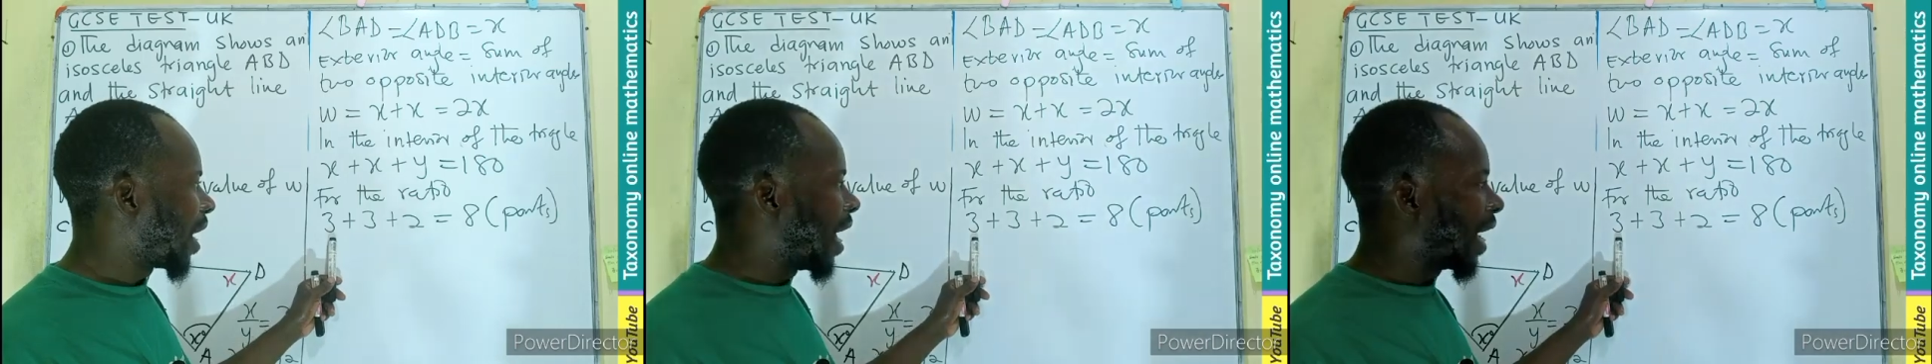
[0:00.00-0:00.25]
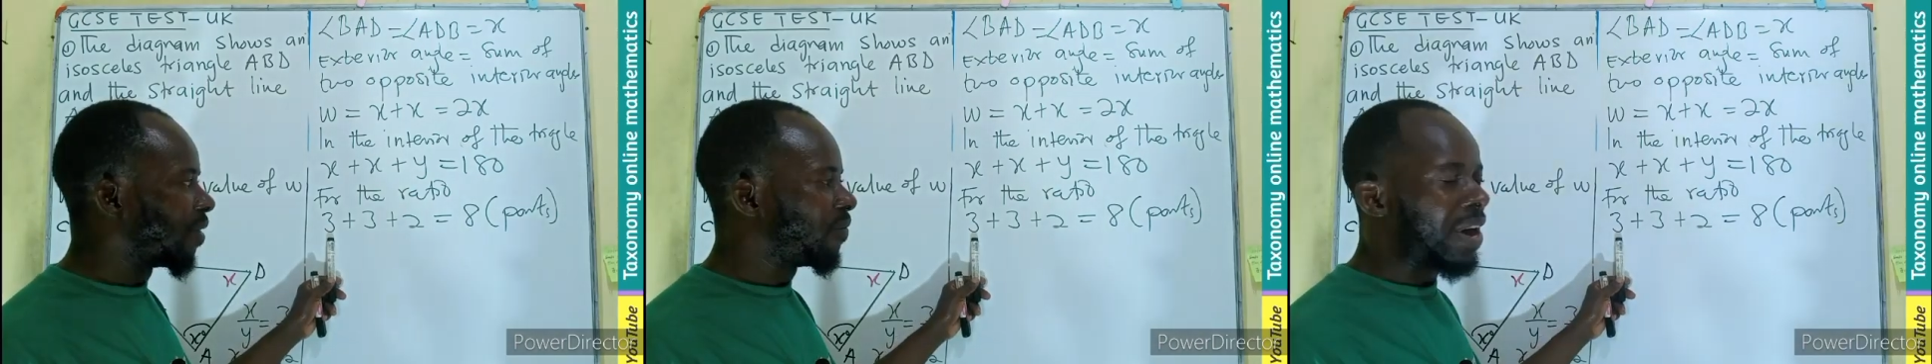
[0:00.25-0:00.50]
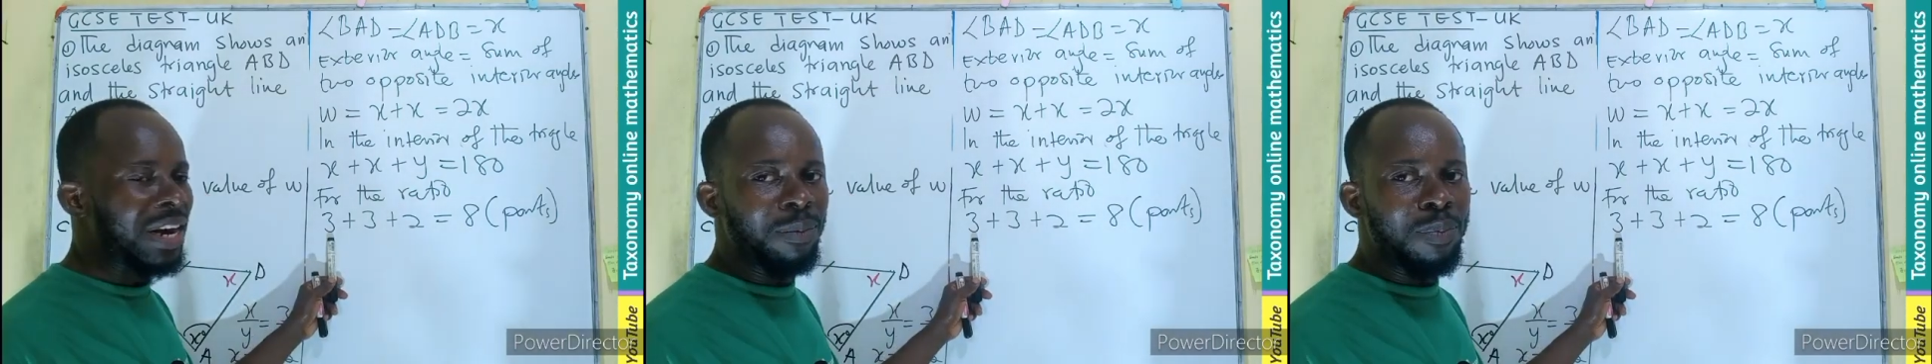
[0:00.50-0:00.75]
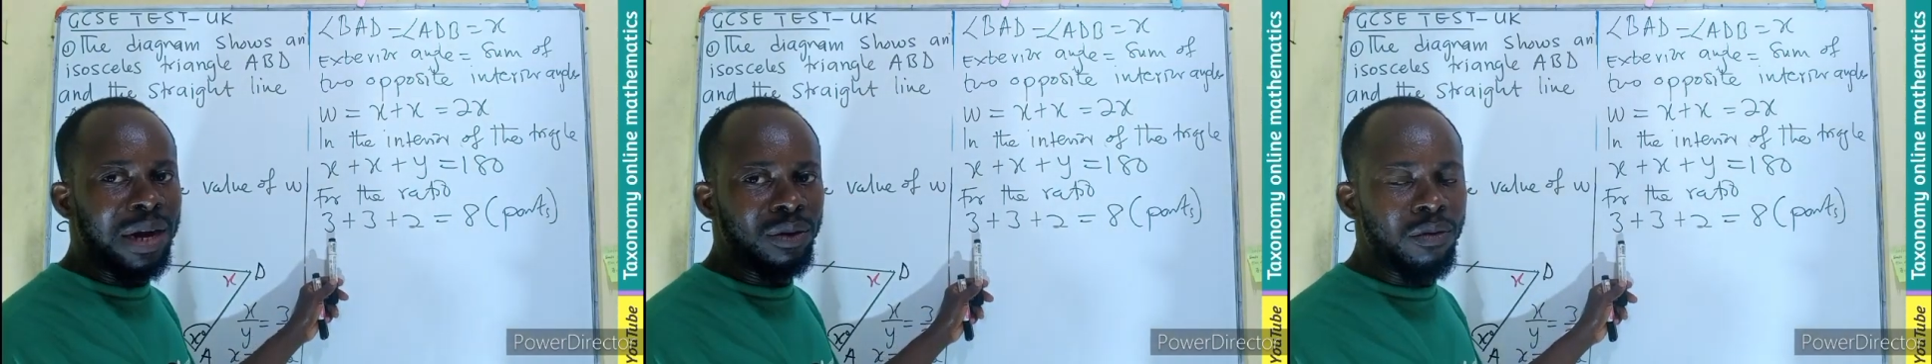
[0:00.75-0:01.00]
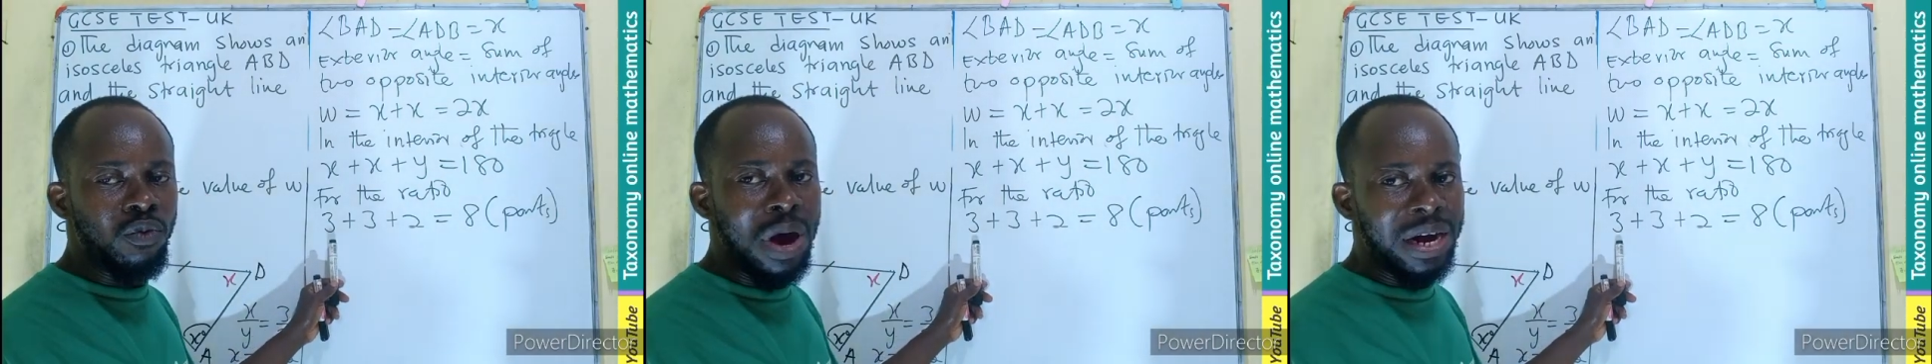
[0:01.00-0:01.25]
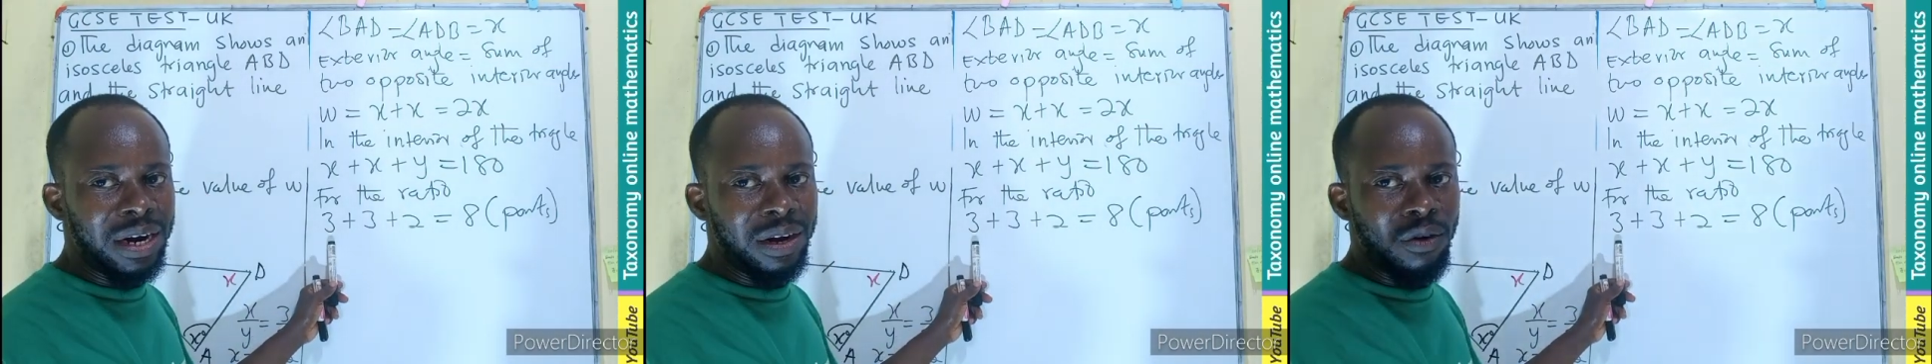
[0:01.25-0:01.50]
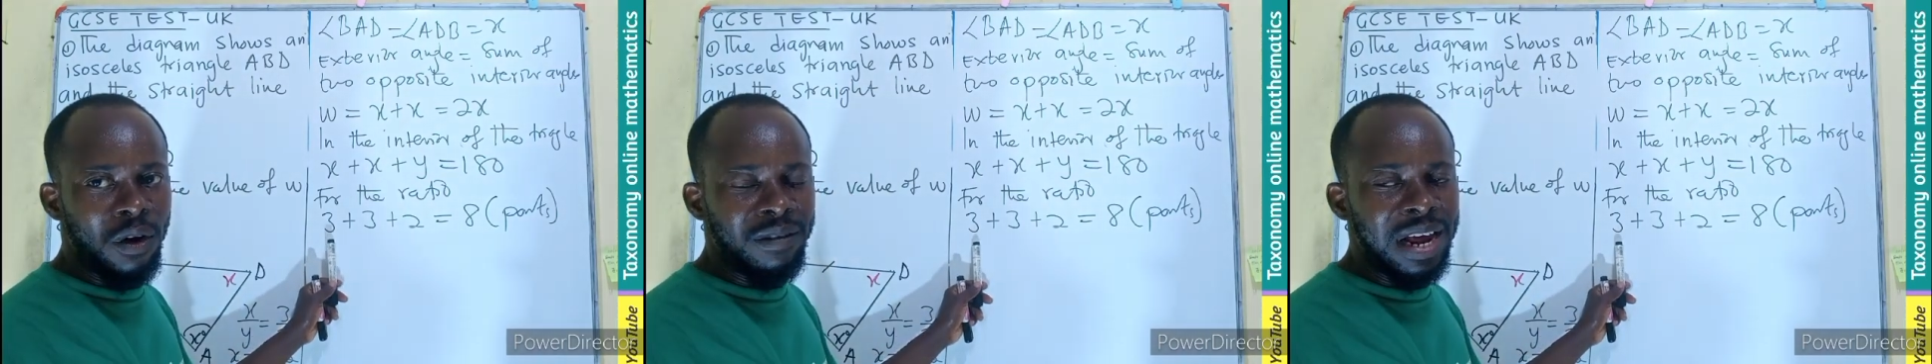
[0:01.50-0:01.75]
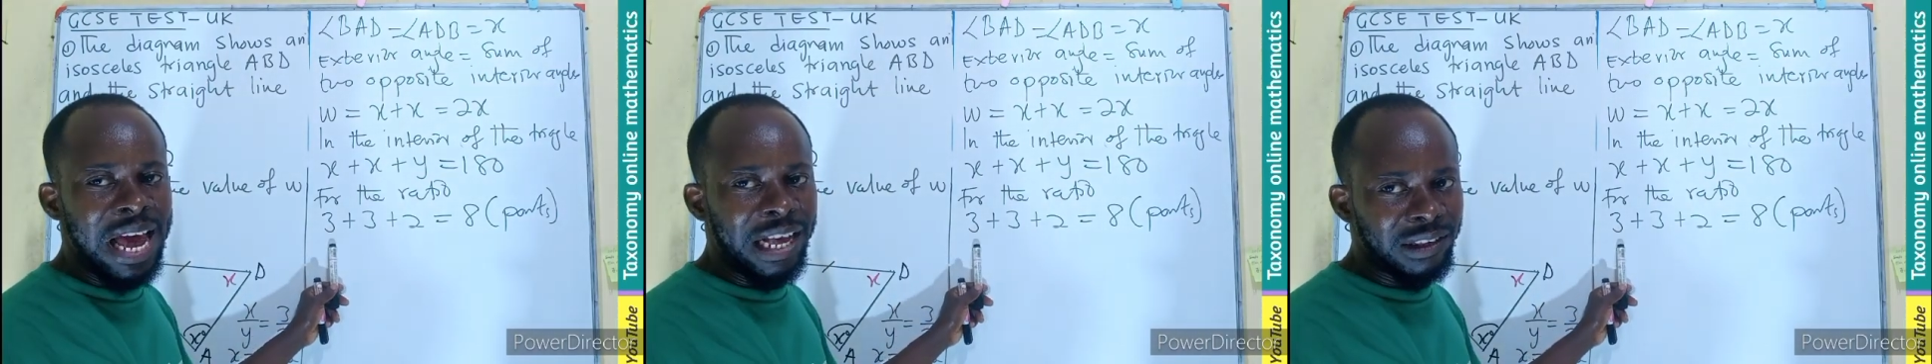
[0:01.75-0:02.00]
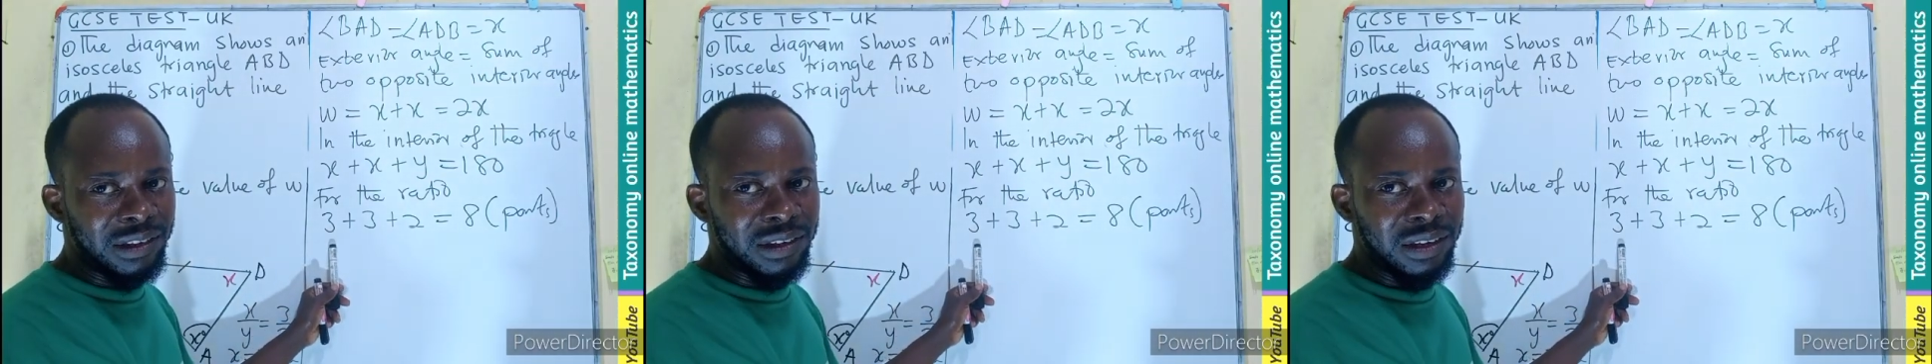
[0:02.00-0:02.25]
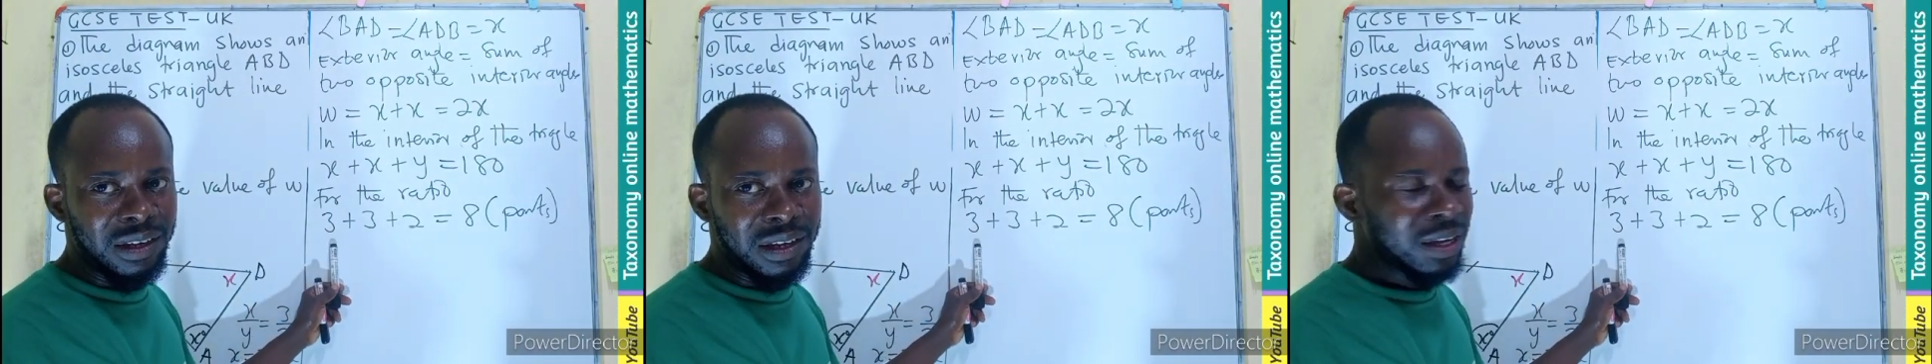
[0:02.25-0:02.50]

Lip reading: I can find the part of 1 of the x.